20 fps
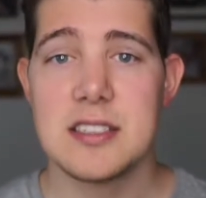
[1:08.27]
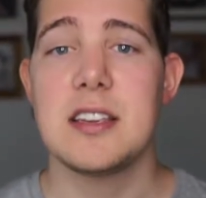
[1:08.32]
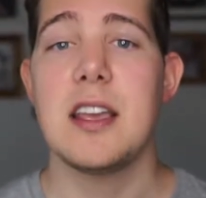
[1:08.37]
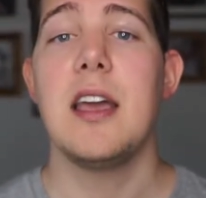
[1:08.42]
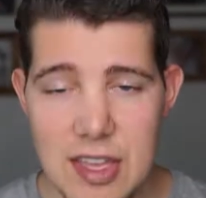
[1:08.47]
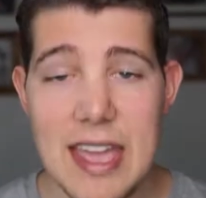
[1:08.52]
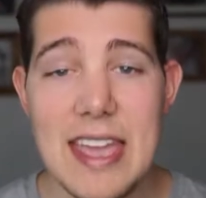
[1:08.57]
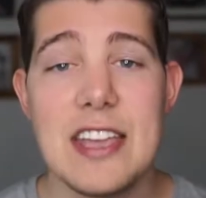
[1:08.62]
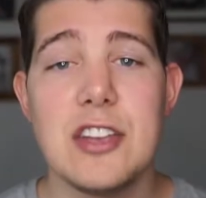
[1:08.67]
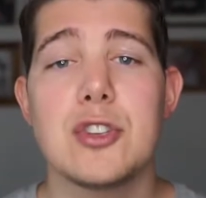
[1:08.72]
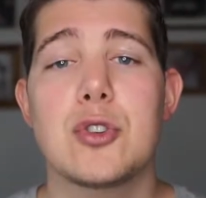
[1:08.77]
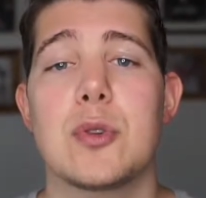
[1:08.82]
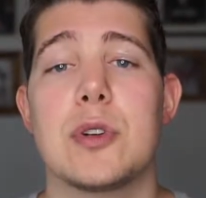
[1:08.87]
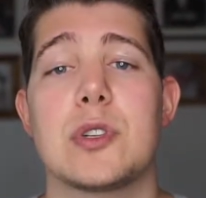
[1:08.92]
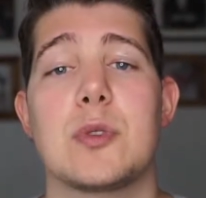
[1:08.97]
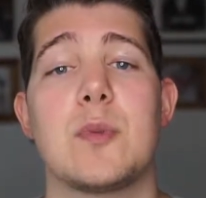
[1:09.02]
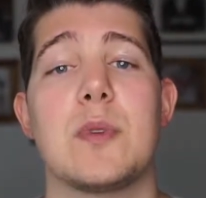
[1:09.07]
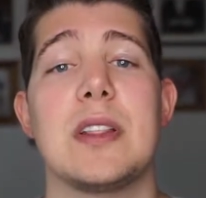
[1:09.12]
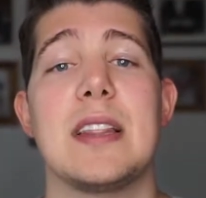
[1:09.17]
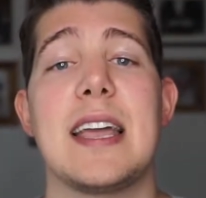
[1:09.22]
the
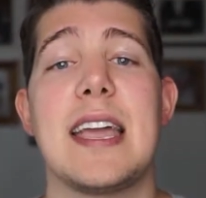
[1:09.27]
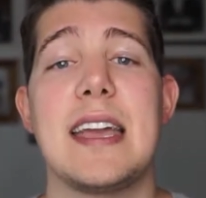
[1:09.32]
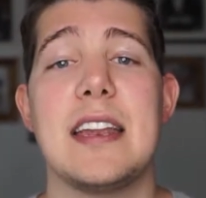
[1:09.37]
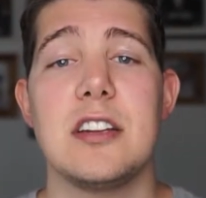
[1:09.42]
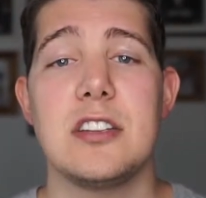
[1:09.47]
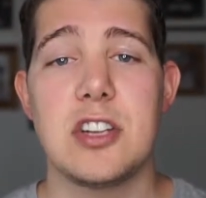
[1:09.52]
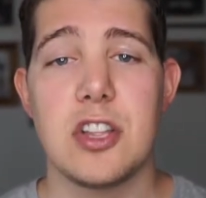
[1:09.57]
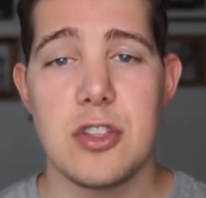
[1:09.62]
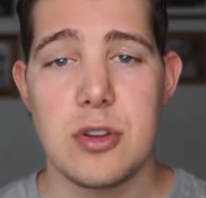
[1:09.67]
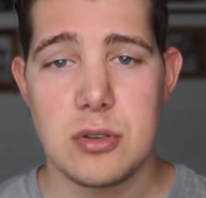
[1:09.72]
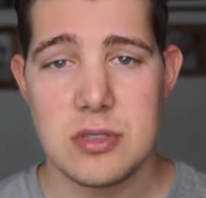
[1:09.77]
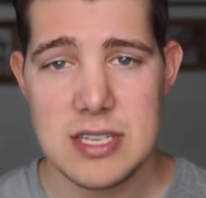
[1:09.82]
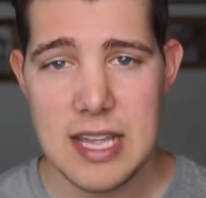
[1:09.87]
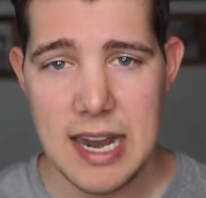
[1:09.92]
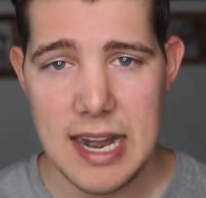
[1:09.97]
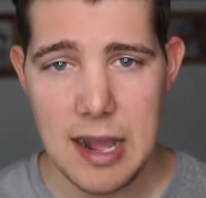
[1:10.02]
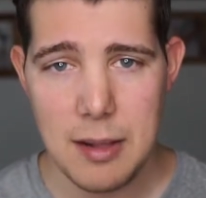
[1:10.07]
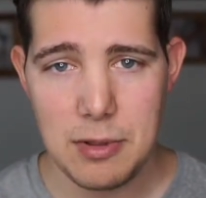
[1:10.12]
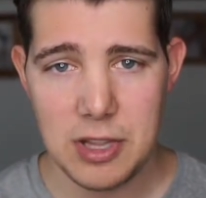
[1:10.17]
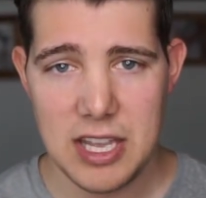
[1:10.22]
interest related to those
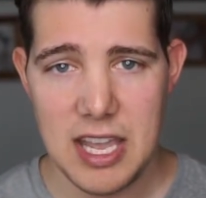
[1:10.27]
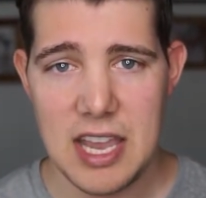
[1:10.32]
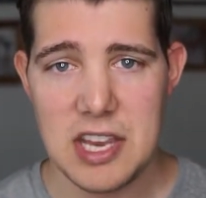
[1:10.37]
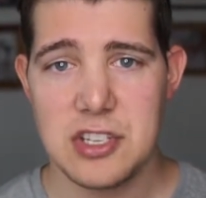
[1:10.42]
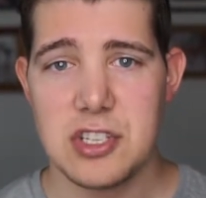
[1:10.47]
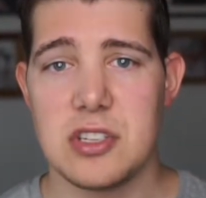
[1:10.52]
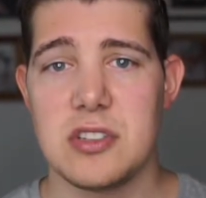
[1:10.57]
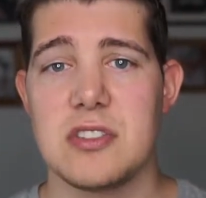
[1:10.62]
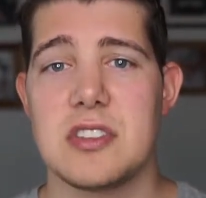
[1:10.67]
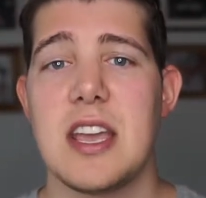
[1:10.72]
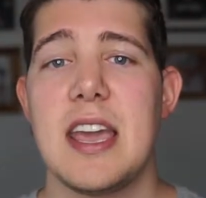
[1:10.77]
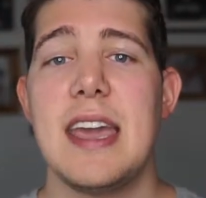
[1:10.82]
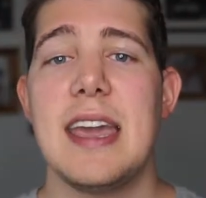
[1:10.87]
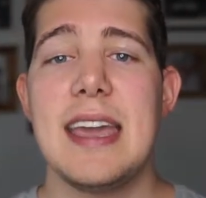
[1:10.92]
debt obligations